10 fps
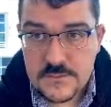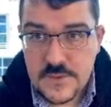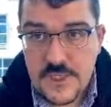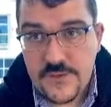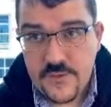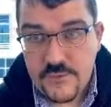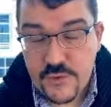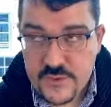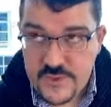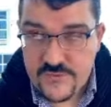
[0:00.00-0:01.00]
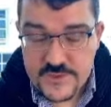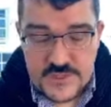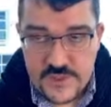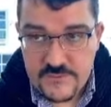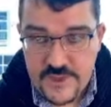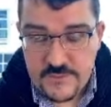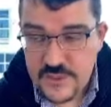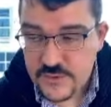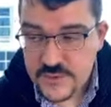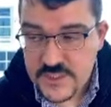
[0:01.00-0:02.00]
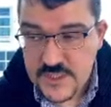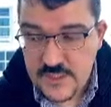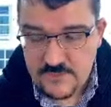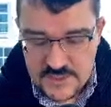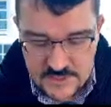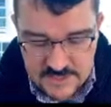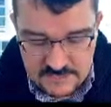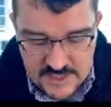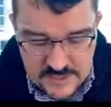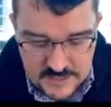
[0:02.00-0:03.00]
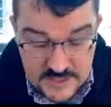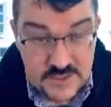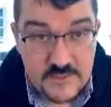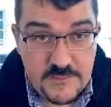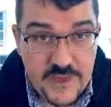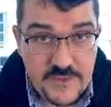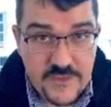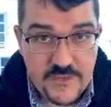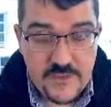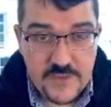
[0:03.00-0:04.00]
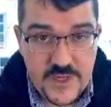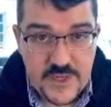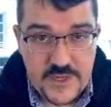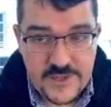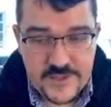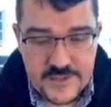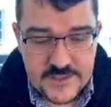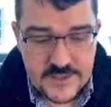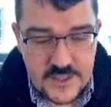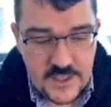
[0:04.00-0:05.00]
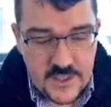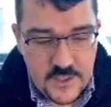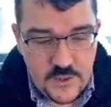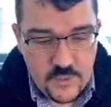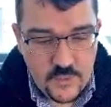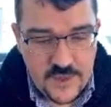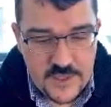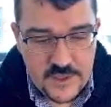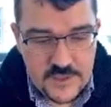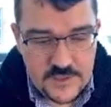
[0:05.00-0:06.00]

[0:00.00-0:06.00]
Another important difference that you might be interested in between Python 2 and Python 3 is when you